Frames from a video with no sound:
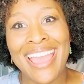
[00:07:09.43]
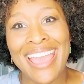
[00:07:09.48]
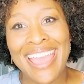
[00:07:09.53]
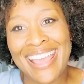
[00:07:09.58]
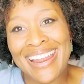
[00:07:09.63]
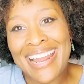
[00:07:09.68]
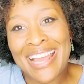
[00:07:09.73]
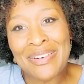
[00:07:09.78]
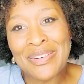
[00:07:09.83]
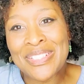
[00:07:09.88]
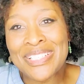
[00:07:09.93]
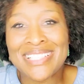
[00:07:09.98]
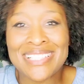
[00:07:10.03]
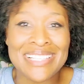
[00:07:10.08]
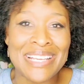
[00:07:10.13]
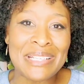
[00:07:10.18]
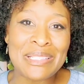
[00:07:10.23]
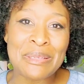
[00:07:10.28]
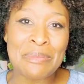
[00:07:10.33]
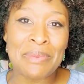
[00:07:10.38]
and I would
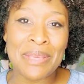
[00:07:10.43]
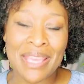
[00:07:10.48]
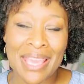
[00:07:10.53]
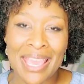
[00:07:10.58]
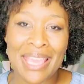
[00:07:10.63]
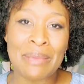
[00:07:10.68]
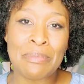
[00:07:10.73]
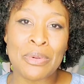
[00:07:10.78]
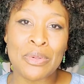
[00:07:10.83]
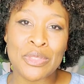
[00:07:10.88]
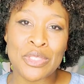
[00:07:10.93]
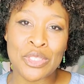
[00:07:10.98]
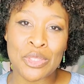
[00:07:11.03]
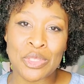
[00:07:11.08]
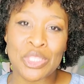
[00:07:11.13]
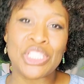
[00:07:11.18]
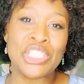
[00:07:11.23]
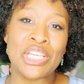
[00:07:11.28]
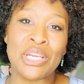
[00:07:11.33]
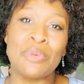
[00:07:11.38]
just like to be able to
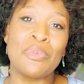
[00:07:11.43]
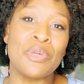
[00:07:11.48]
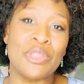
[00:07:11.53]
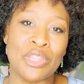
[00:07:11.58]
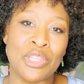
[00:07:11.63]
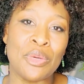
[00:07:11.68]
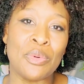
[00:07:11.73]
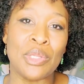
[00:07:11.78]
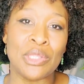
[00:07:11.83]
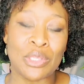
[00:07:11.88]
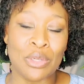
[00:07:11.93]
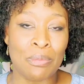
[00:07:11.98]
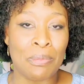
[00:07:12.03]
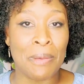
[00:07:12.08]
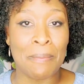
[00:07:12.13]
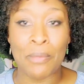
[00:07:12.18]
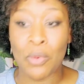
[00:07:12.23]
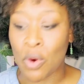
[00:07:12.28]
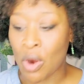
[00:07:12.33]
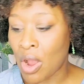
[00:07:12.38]
share with you a little
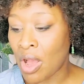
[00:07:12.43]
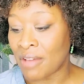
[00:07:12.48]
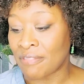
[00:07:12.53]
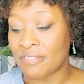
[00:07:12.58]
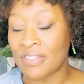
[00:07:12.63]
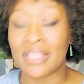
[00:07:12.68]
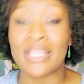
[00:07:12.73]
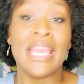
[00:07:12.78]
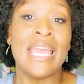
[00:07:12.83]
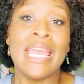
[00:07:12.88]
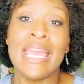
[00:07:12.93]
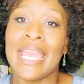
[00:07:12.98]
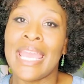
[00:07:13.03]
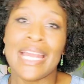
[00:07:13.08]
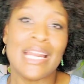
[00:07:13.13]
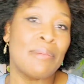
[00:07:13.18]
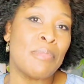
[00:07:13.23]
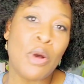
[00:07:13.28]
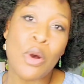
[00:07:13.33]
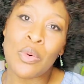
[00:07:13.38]
bit more often.
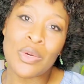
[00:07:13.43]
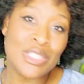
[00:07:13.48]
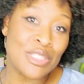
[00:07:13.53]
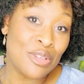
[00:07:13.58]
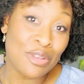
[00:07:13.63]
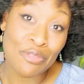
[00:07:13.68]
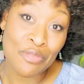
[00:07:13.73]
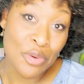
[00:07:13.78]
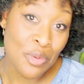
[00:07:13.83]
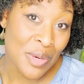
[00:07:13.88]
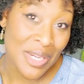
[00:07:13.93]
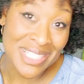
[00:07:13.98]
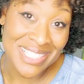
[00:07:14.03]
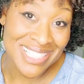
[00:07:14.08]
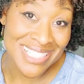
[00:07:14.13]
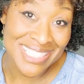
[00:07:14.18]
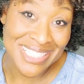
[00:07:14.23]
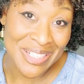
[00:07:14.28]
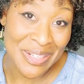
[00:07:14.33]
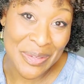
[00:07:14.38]
And I'm always looking for ways
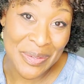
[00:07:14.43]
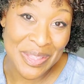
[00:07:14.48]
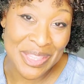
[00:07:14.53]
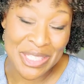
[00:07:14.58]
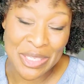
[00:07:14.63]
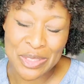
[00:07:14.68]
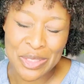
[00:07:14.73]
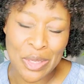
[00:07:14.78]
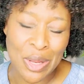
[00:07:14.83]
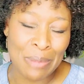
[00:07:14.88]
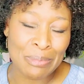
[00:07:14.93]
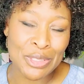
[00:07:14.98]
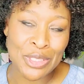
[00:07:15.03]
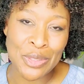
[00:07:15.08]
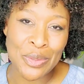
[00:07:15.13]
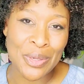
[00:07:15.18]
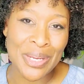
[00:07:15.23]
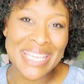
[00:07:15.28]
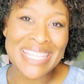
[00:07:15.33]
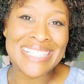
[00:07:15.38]
to share with you, so I'm
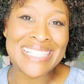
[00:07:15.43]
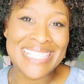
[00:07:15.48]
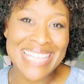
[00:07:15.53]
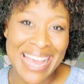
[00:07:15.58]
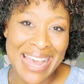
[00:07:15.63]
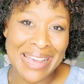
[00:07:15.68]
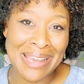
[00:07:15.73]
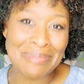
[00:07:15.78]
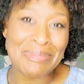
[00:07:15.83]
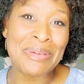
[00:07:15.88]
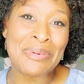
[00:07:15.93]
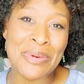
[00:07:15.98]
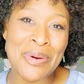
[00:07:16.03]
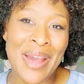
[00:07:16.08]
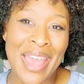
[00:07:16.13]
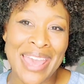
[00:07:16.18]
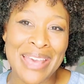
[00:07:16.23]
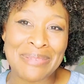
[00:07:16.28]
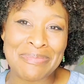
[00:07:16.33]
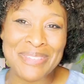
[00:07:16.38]
sure in time it will
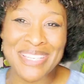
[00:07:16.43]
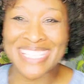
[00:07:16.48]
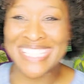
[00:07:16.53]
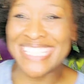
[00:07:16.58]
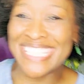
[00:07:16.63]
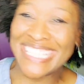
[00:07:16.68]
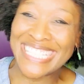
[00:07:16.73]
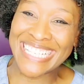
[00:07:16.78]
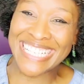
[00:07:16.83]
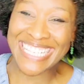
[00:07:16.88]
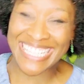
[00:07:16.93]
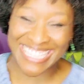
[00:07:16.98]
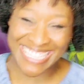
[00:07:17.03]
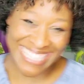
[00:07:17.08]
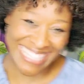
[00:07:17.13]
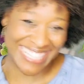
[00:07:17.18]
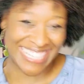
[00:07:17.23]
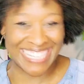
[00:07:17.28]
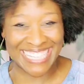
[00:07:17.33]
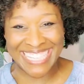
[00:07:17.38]
happen.
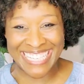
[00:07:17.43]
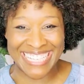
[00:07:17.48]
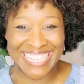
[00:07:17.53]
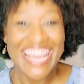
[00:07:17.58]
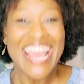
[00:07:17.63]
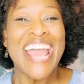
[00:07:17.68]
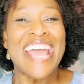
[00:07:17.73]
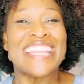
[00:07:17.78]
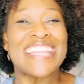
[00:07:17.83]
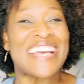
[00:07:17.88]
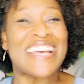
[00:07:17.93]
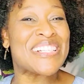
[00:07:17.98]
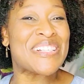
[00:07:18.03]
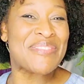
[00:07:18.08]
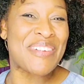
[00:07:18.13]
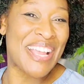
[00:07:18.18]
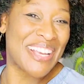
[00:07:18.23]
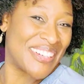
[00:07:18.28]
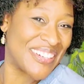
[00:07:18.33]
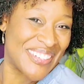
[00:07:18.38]
That's
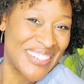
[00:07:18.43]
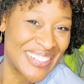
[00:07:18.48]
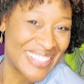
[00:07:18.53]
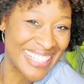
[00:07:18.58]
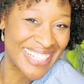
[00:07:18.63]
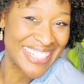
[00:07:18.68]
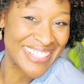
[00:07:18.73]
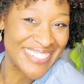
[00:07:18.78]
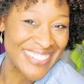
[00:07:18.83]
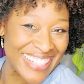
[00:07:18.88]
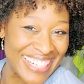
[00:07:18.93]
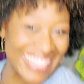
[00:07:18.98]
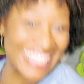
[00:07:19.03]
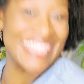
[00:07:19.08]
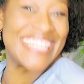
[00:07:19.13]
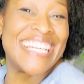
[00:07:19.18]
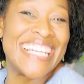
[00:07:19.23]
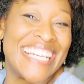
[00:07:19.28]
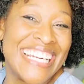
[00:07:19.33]
my goal anyway.